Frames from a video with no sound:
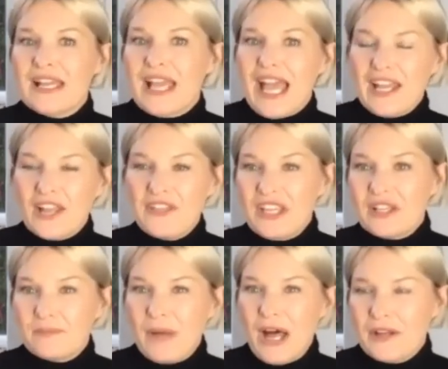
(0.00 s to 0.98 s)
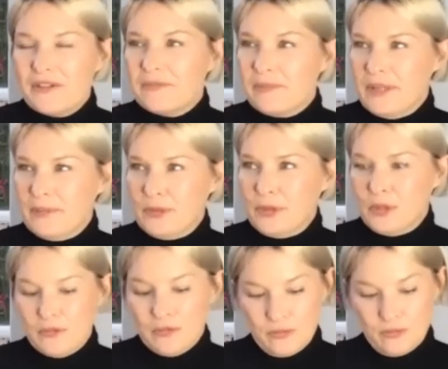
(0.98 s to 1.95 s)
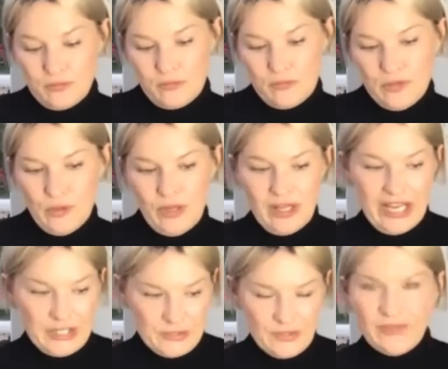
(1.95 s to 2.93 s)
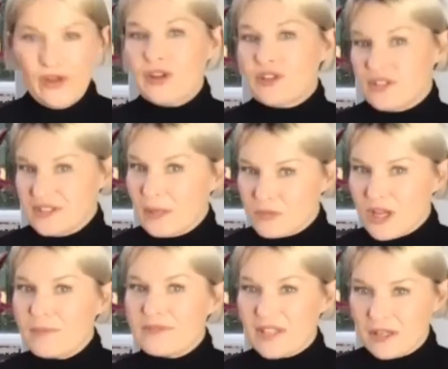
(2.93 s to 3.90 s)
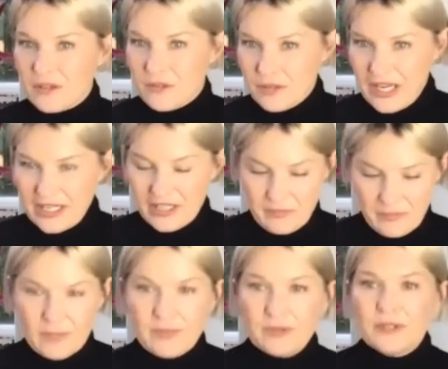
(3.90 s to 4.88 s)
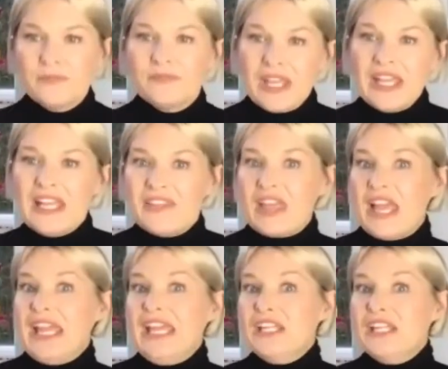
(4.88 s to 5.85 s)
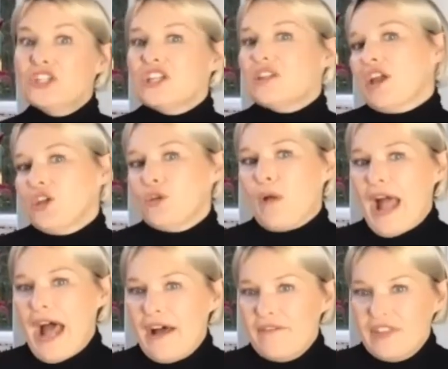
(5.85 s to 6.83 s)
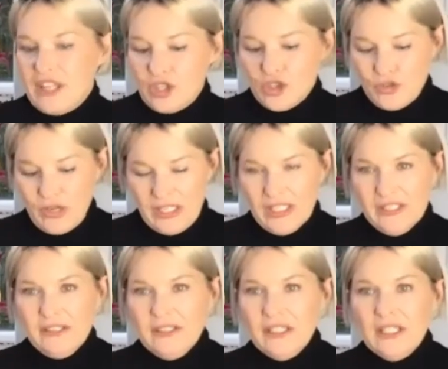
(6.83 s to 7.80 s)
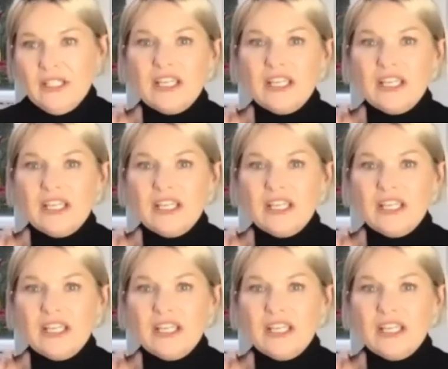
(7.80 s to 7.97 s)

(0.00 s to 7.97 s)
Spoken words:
And I think part of people who, extroverts and sometimes creative people and that energy that you have, the adrenaline, can